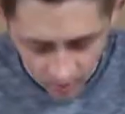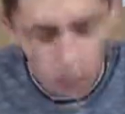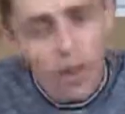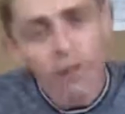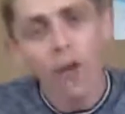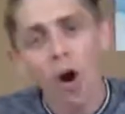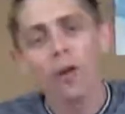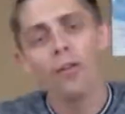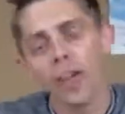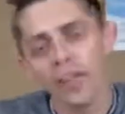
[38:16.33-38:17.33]
What if
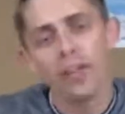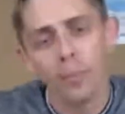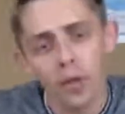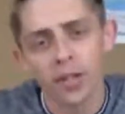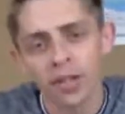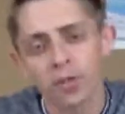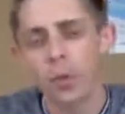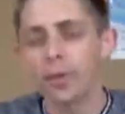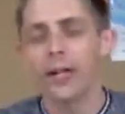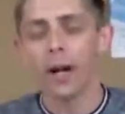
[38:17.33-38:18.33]
our faith communities
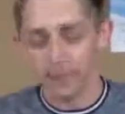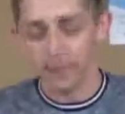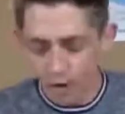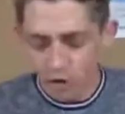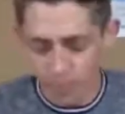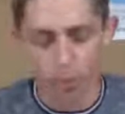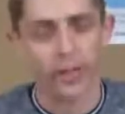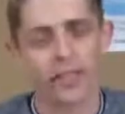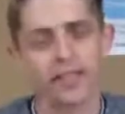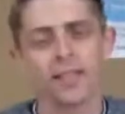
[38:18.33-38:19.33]
were to become touch
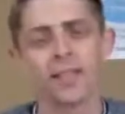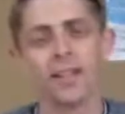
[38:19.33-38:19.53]
points,